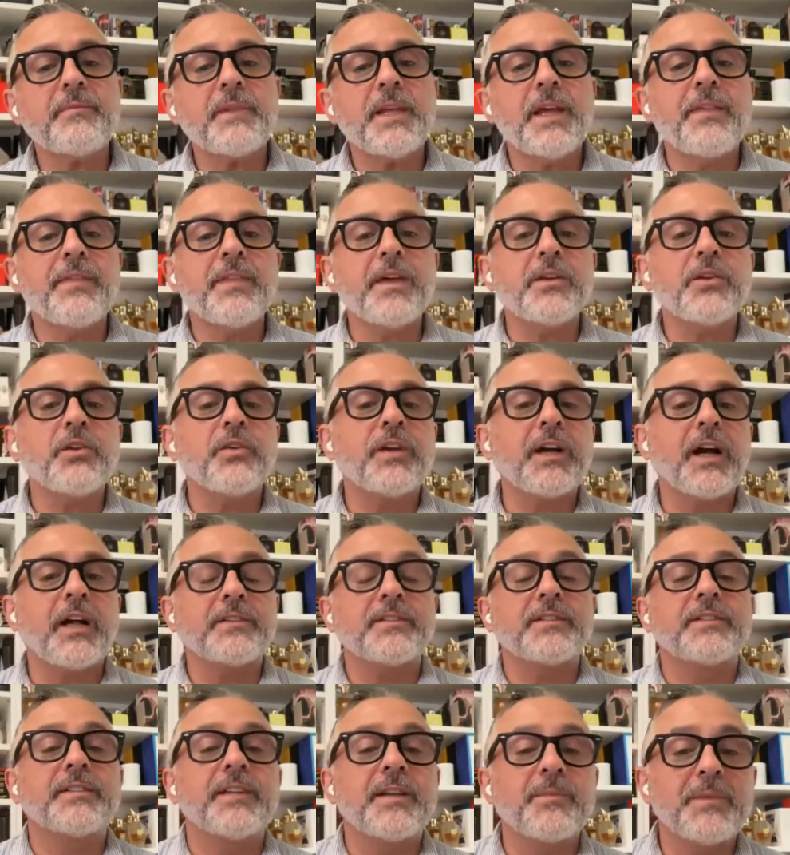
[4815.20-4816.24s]
And then you got
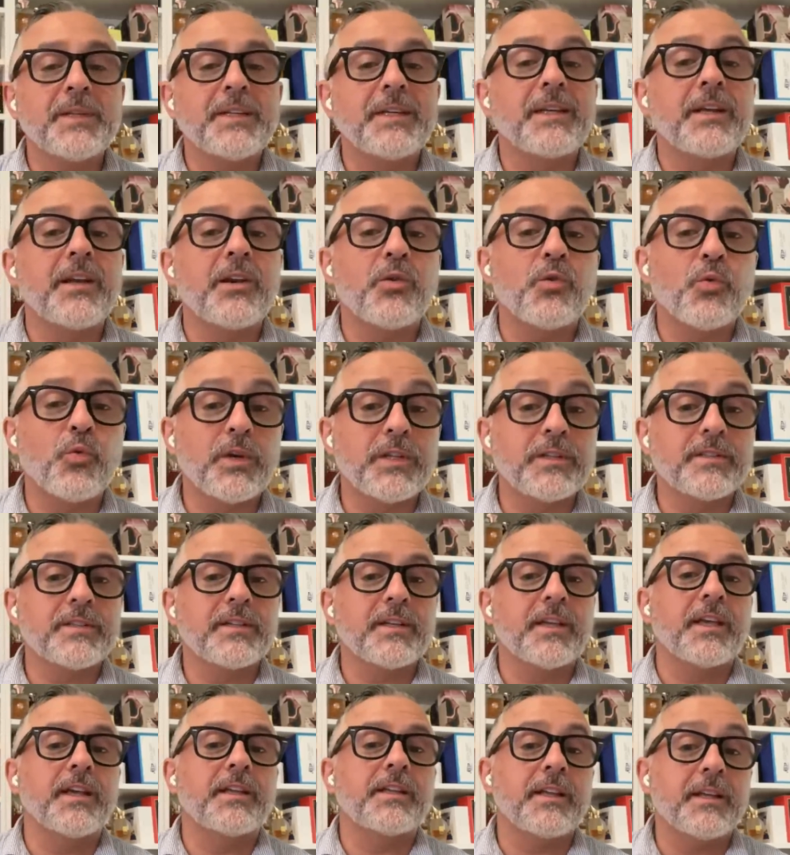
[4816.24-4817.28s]
cinnamon in here. Once
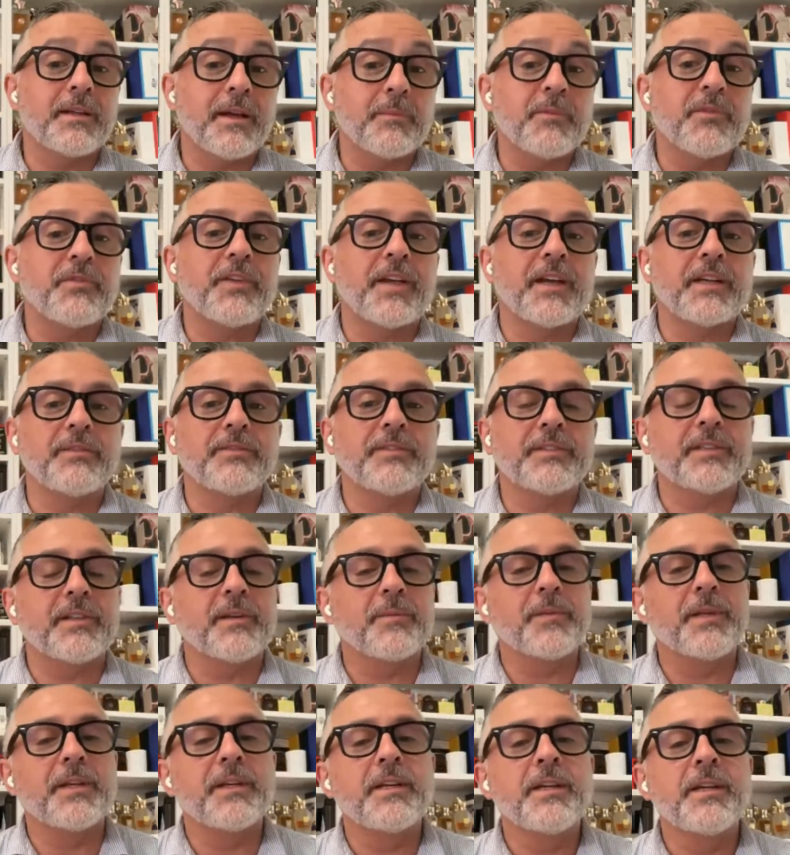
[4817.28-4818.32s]
again, I'm a fan of
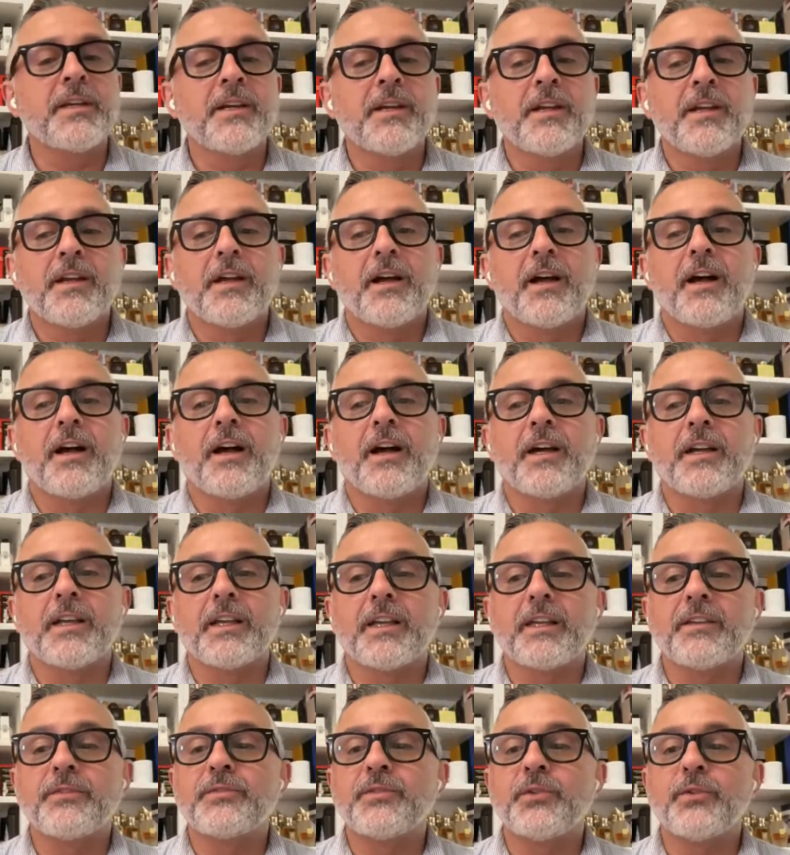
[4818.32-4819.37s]
cinnamon. It
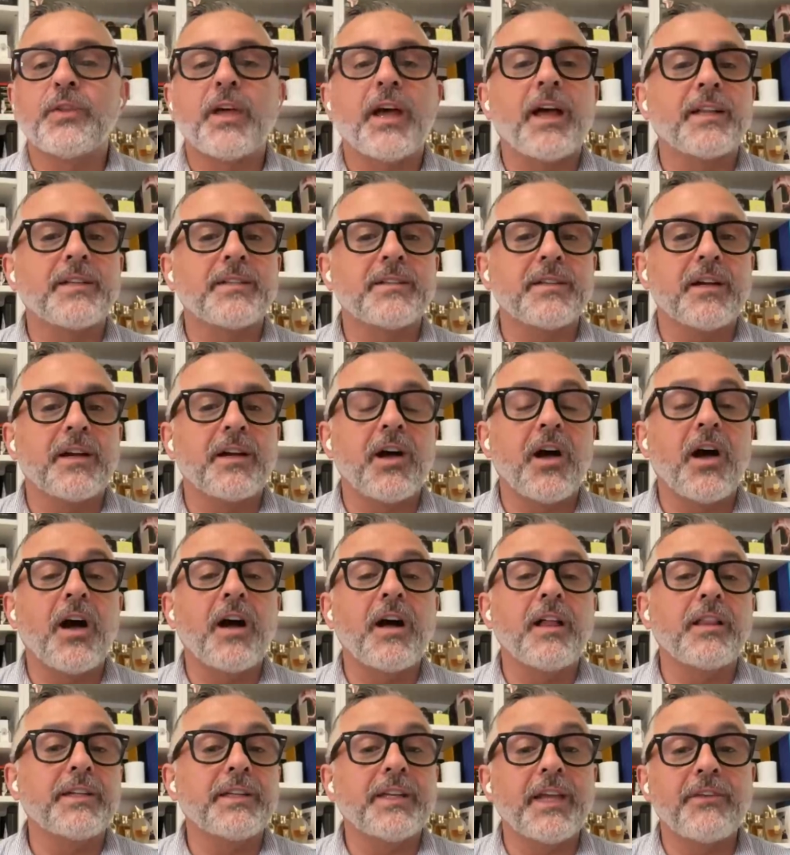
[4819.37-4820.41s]
gives you that
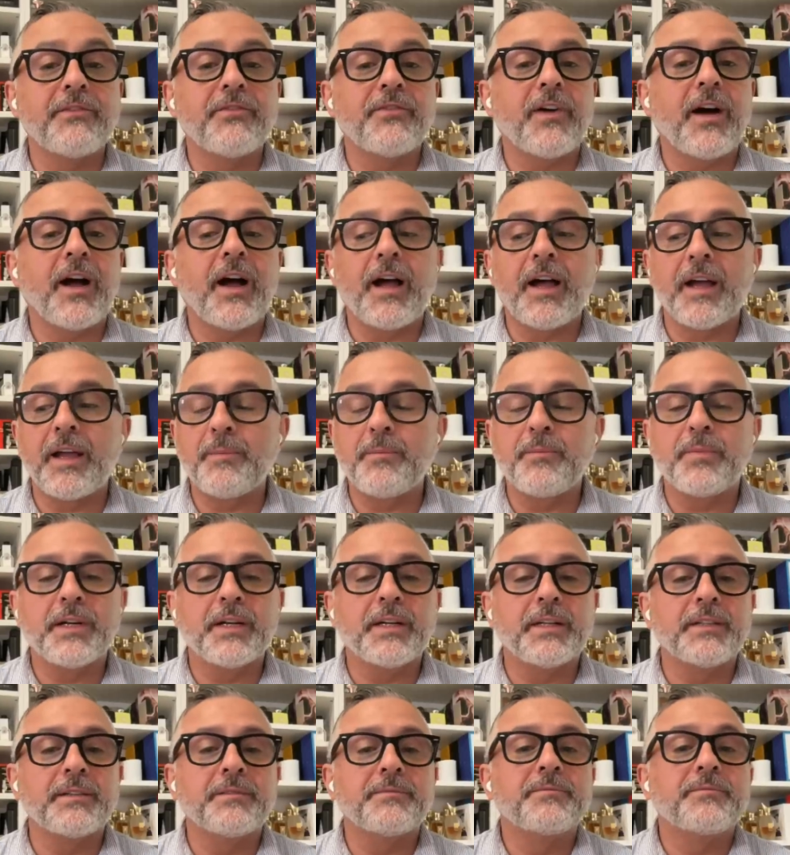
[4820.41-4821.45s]
holiday
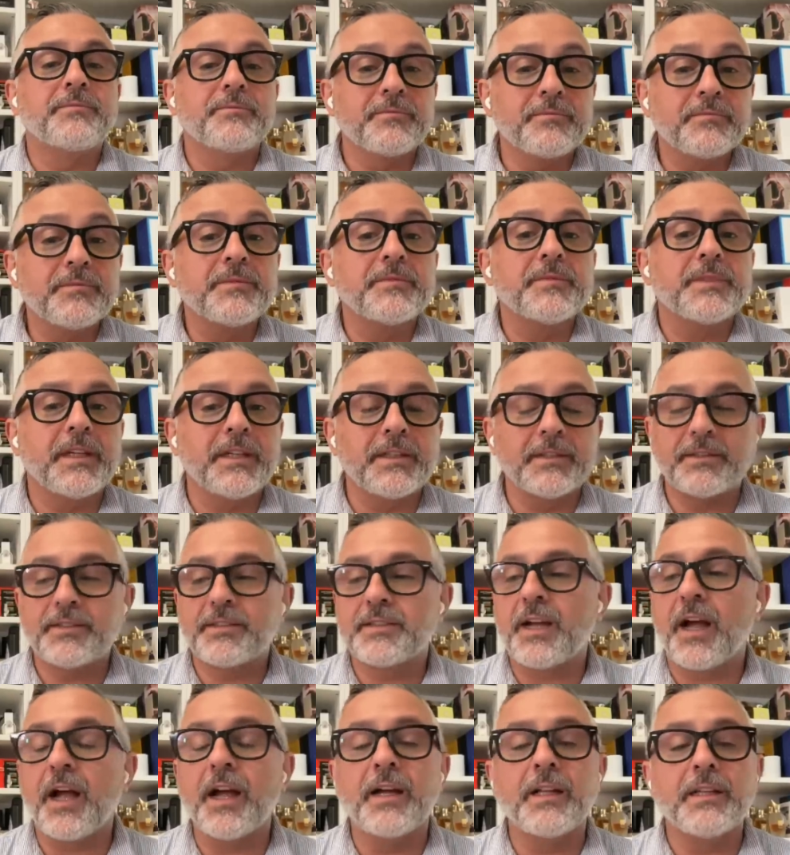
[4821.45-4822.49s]
vibe
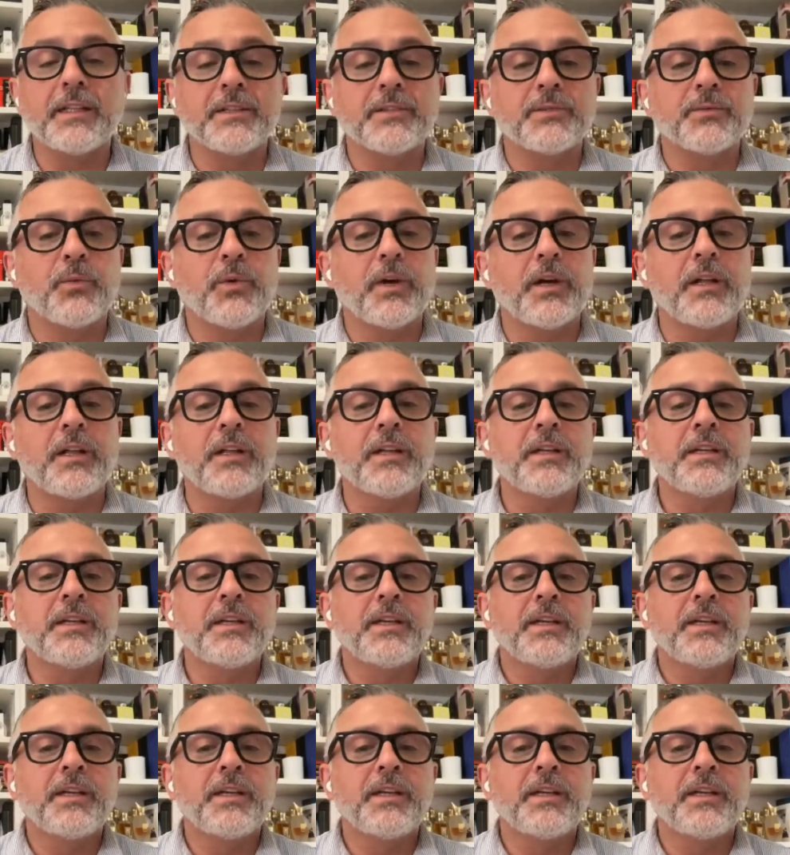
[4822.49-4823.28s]
style as well.